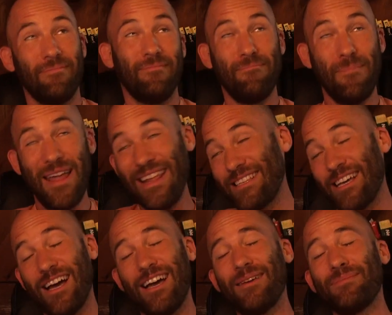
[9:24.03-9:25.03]
Many
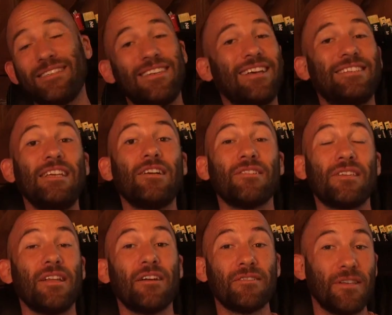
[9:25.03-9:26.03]
times it takes years
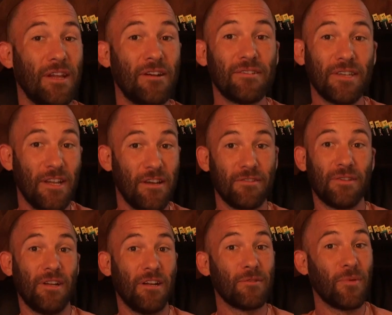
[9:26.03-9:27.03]
and years and years and years
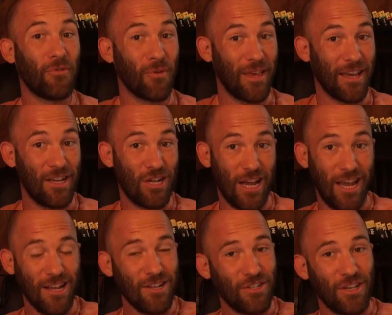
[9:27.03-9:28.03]
and years before they get
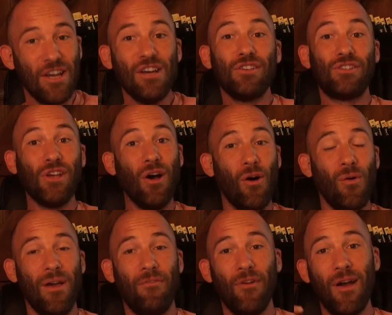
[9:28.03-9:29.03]
changed. So
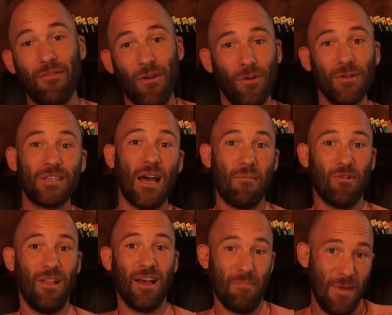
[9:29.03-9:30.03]
if you have an old timer
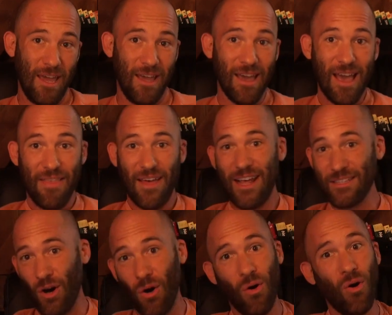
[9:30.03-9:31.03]
like me that has a
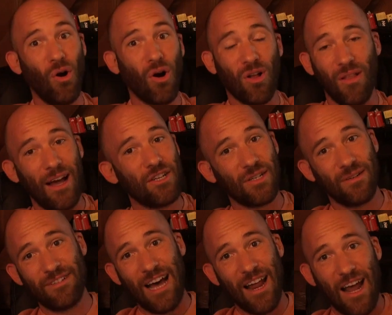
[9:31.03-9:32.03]
whole collection of
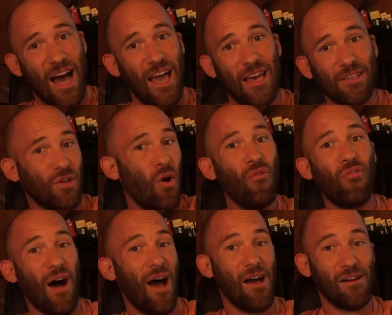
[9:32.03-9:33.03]
.iso
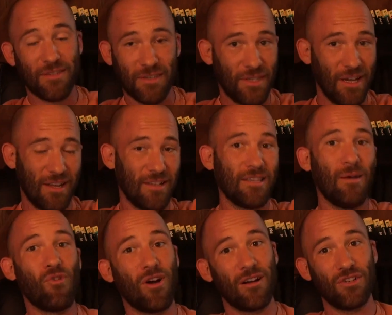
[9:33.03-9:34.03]
files sitting
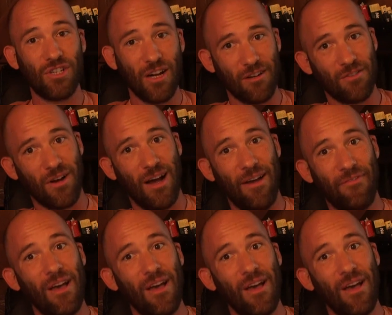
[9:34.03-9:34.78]
somewhere on a shared drive,